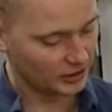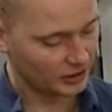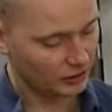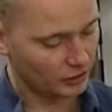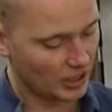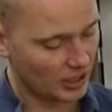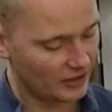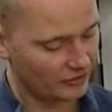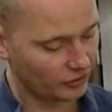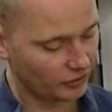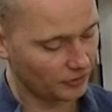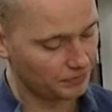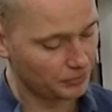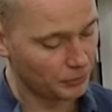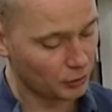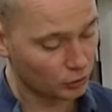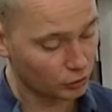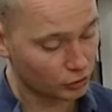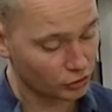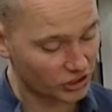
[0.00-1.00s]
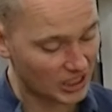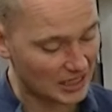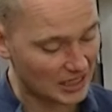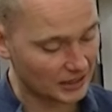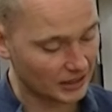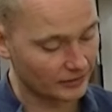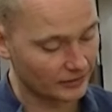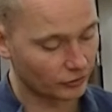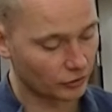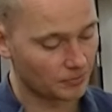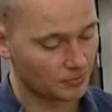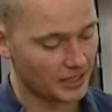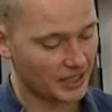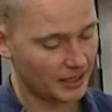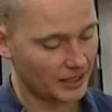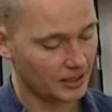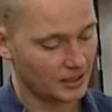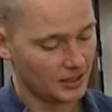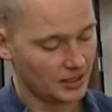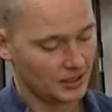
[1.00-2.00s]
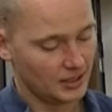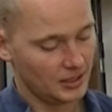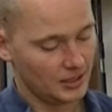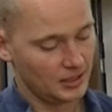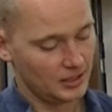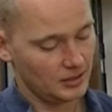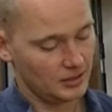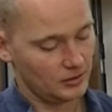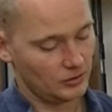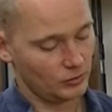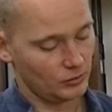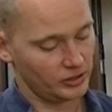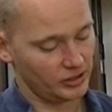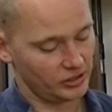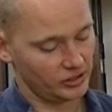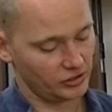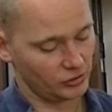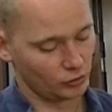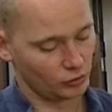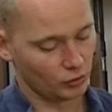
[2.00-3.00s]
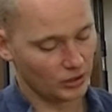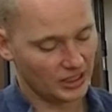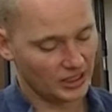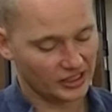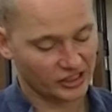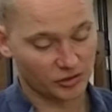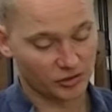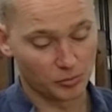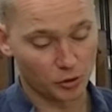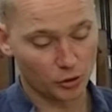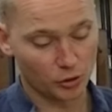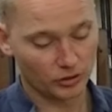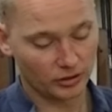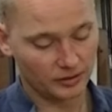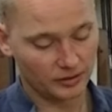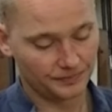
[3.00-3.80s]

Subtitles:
you have to pull the side lever back, which is really smooth.